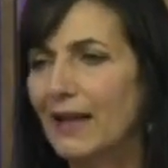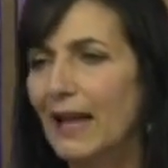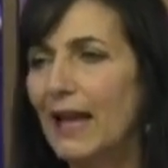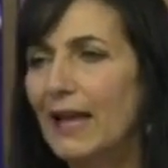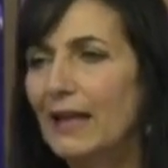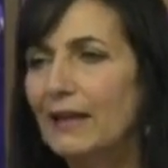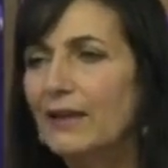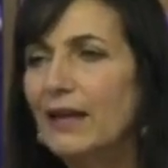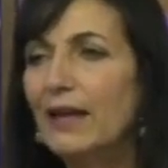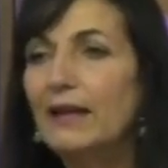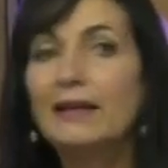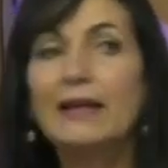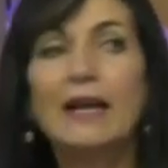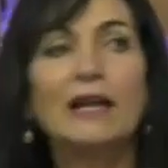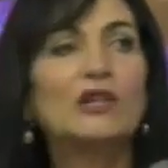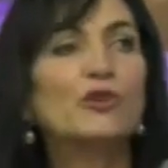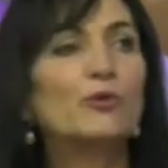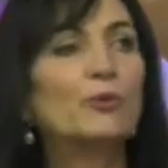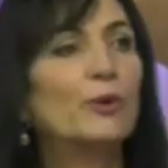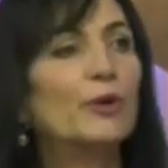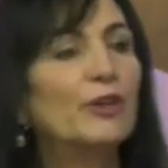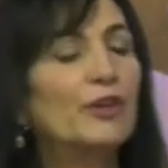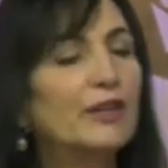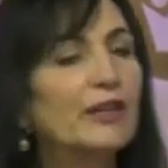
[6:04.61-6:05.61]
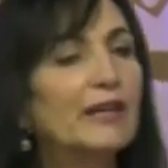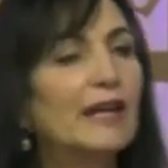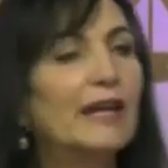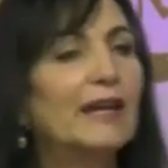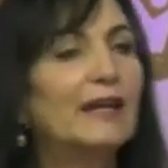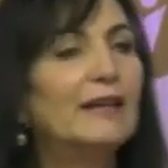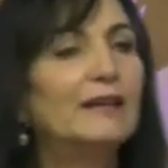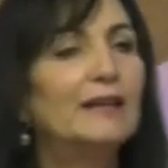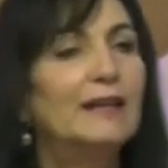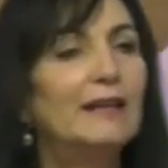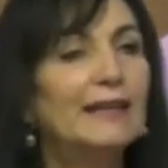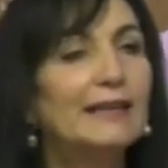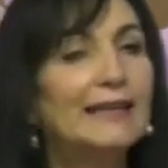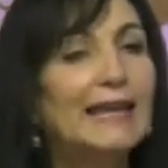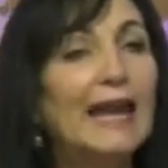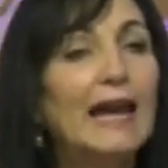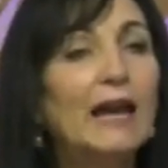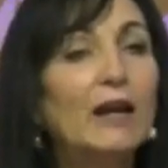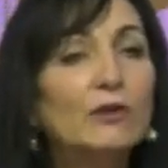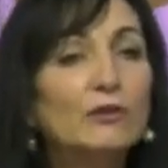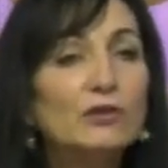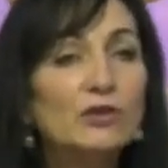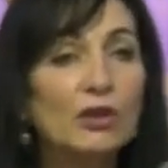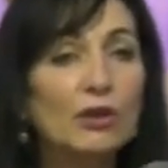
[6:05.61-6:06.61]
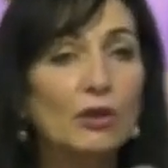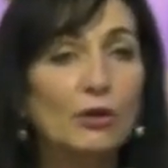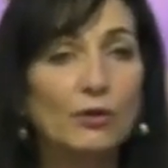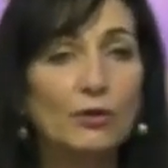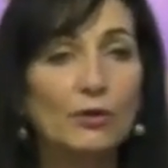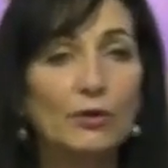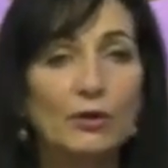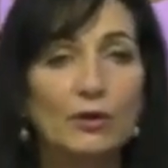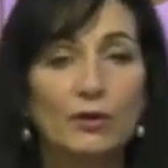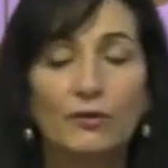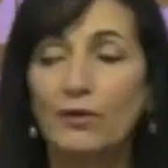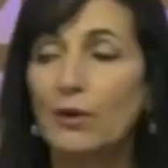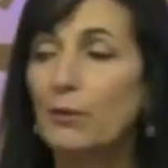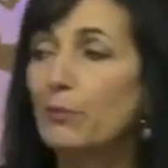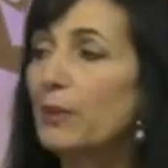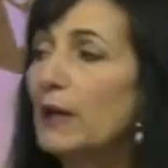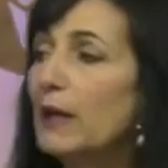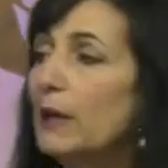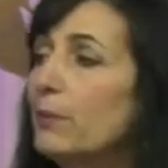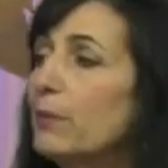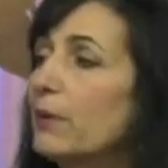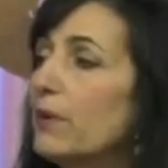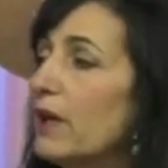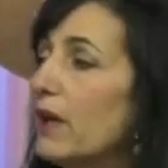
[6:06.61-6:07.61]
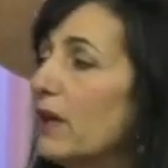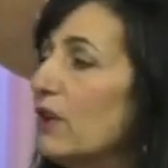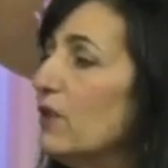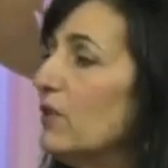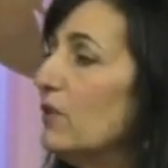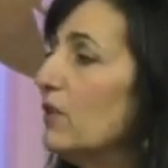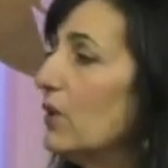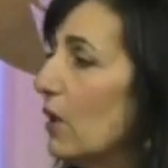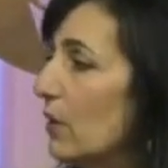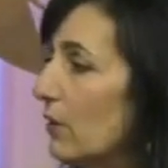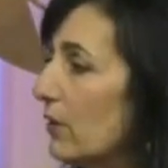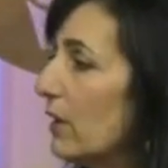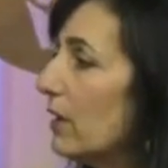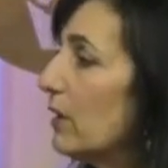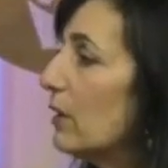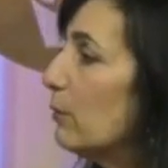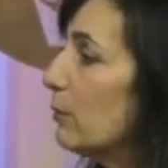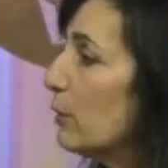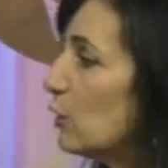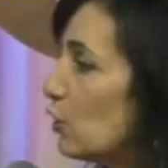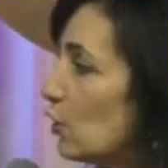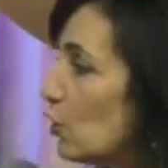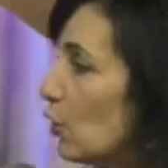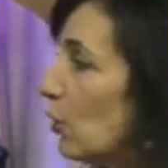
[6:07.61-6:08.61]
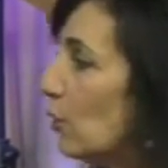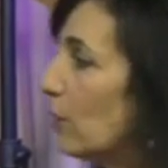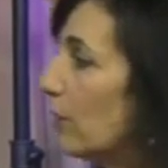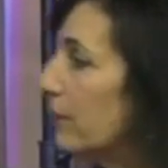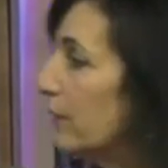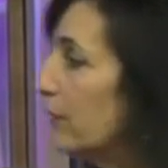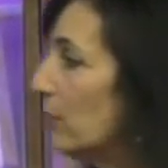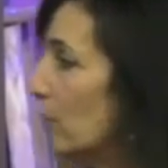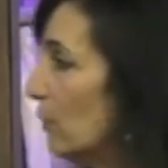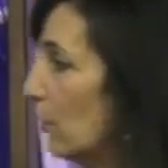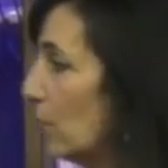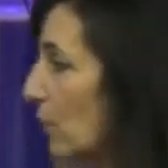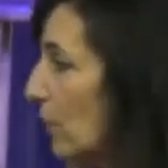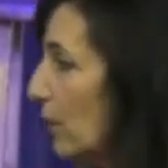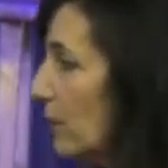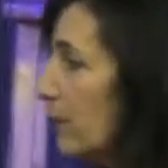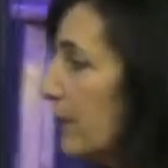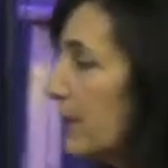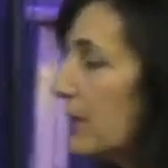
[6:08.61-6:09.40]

And then that's where you get counsel from people that you know that are mature in the Lord.